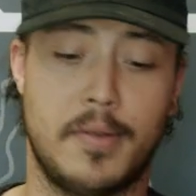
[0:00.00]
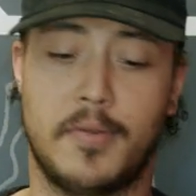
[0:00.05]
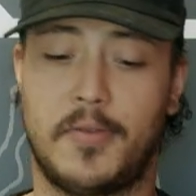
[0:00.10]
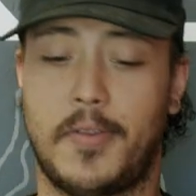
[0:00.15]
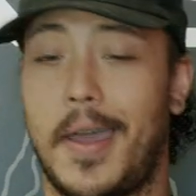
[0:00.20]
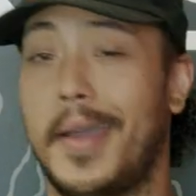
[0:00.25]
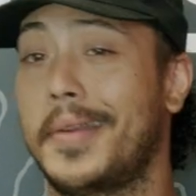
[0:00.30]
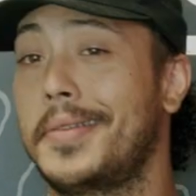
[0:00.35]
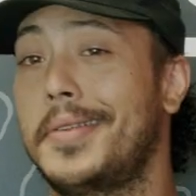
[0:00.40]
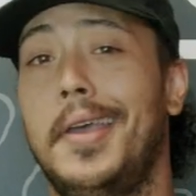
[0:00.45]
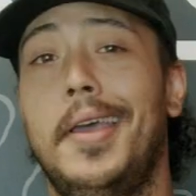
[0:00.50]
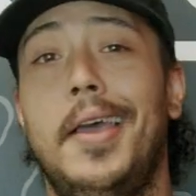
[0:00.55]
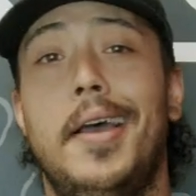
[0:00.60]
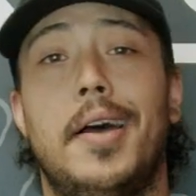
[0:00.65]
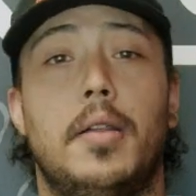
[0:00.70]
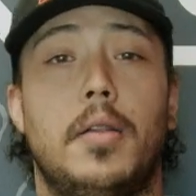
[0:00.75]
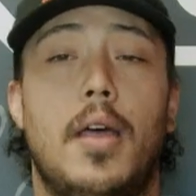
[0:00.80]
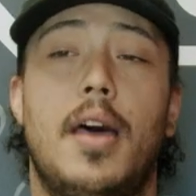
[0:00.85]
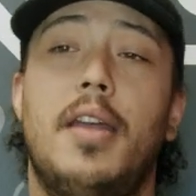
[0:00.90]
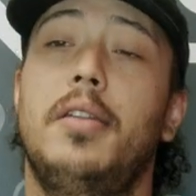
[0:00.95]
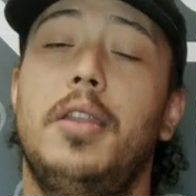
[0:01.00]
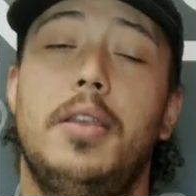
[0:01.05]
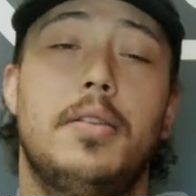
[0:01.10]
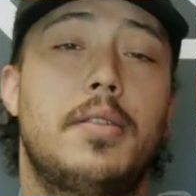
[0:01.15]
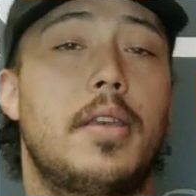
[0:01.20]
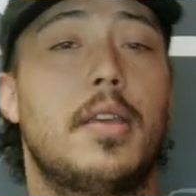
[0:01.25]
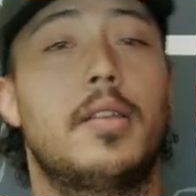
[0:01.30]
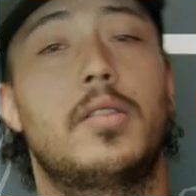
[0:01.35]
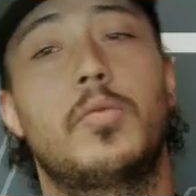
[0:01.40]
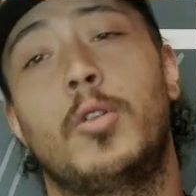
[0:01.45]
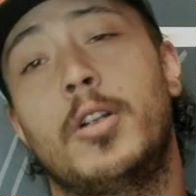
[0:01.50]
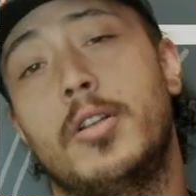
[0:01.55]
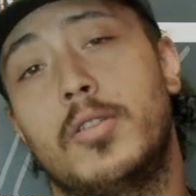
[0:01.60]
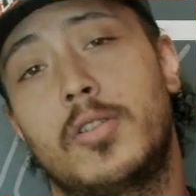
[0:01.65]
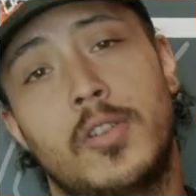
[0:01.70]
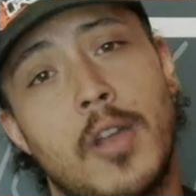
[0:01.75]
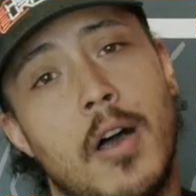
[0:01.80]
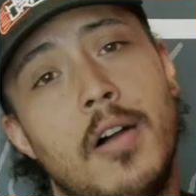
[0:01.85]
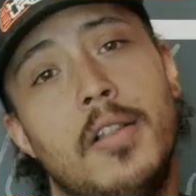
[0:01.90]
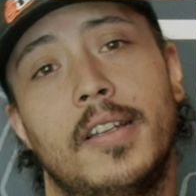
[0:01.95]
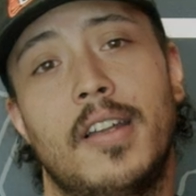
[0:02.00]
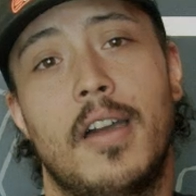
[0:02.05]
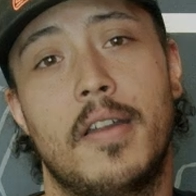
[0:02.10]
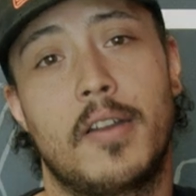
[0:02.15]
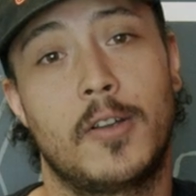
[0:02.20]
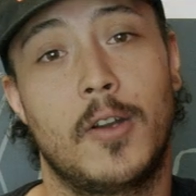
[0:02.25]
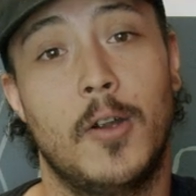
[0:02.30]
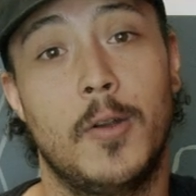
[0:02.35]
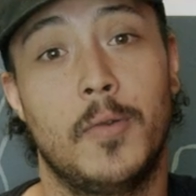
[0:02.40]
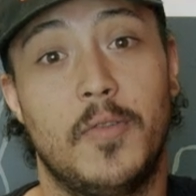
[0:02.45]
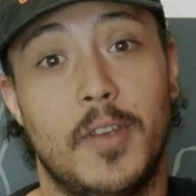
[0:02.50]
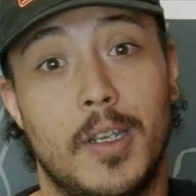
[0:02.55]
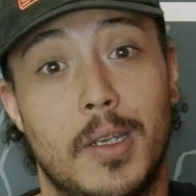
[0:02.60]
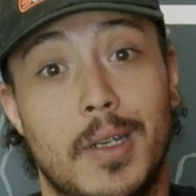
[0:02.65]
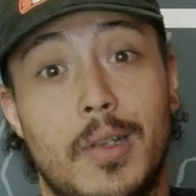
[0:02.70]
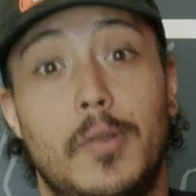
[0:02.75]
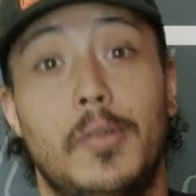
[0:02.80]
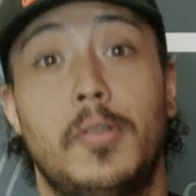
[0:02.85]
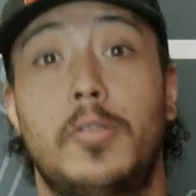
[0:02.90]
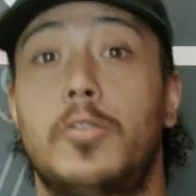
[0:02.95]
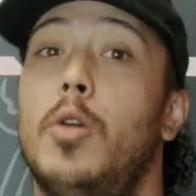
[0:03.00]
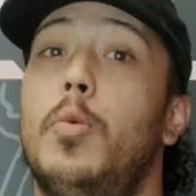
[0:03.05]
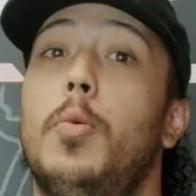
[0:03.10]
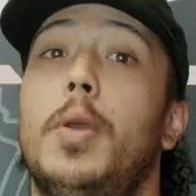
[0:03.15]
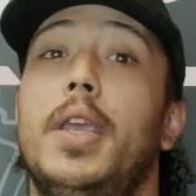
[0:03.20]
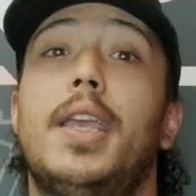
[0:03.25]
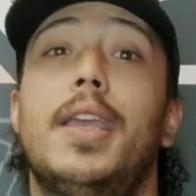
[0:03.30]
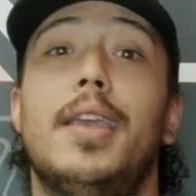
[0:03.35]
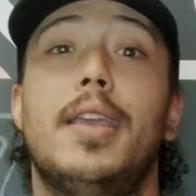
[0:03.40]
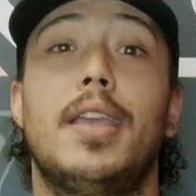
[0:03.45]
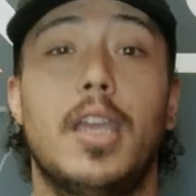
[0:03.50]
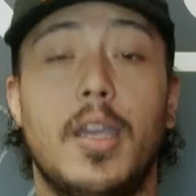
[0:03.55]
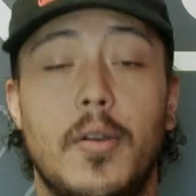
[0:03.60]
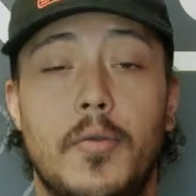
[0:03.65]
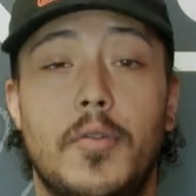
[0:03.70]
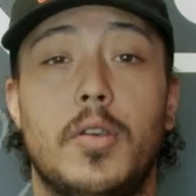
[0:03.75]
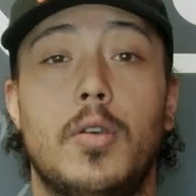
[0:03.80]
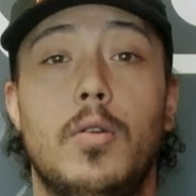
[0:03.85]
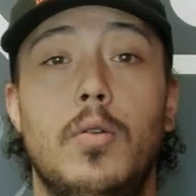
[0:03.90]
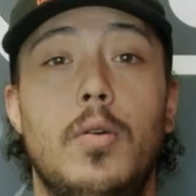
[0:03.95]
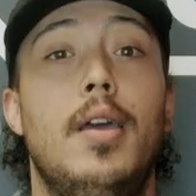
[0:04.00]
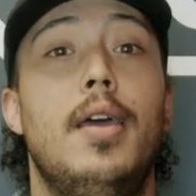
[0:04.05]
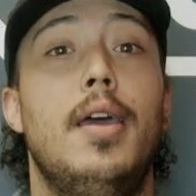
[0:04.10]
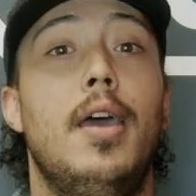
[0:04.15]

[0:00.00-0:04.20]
In fact, a lot of these kits we're installing on our own vehicles so we can give you